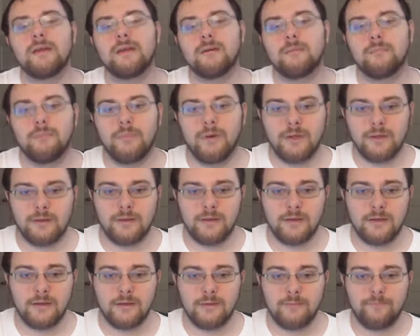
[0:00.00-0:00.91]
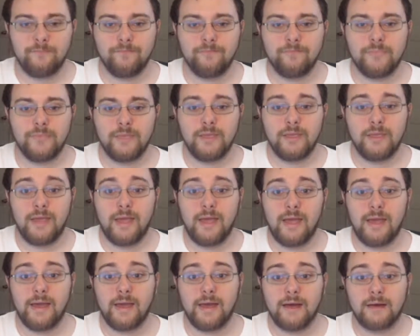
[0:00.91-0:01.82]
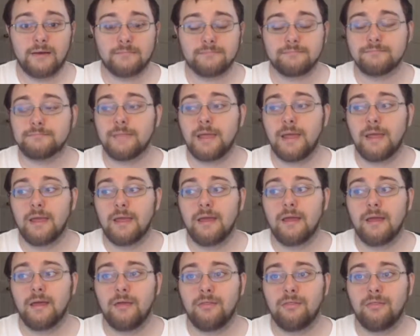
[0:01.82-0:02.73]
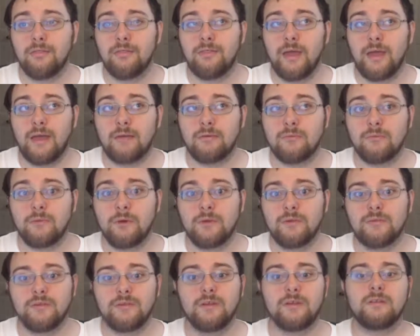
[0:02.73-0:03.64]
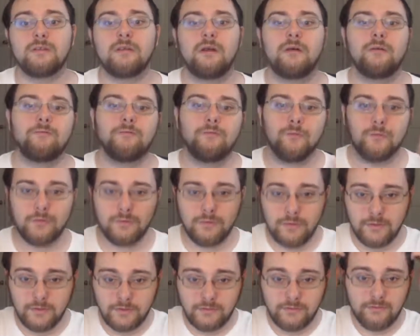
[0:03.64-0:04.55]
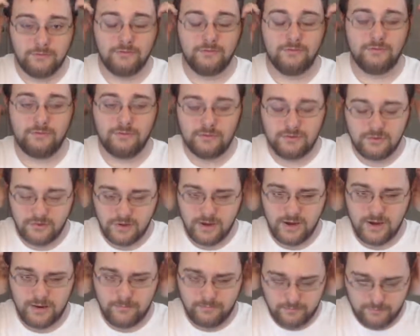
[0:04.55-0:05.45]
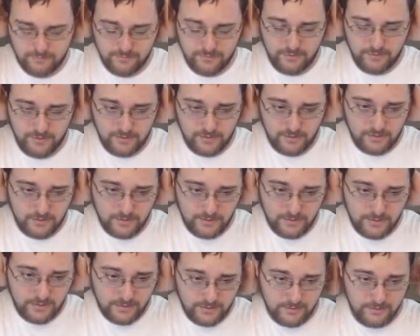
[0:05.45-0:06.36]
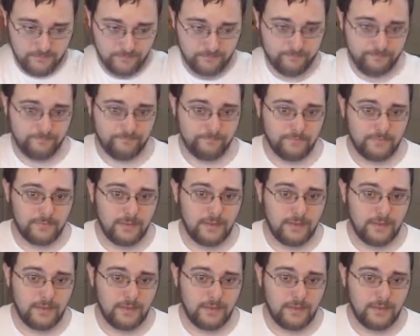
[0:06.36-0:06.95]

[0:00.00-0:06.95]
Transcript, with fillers: But, um, yeah. That was it for this chapter. Um,